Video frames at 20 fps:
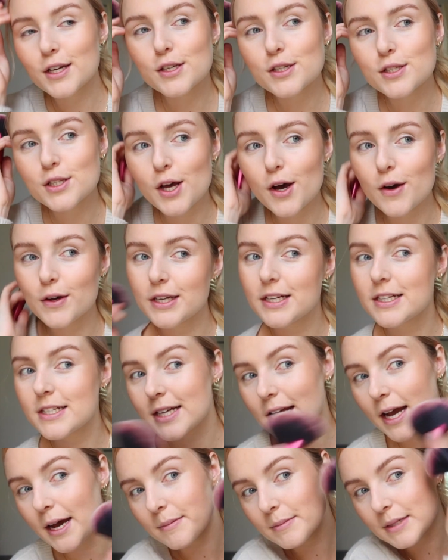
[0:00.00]
so I need to
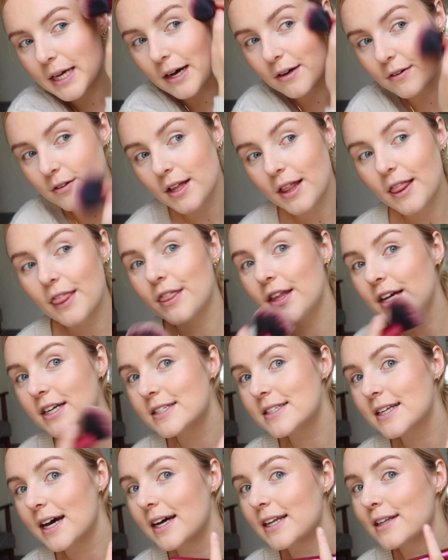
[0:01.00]
calm down.
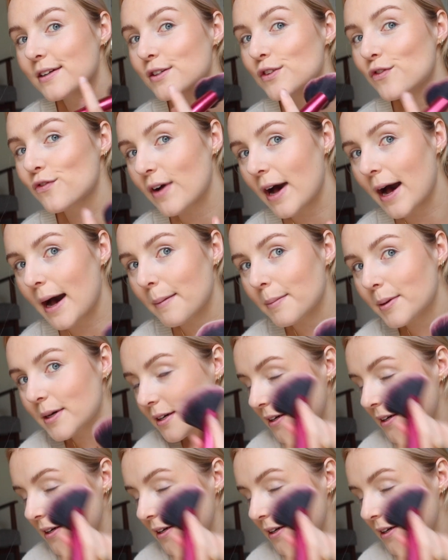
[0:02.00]
This side looks fab.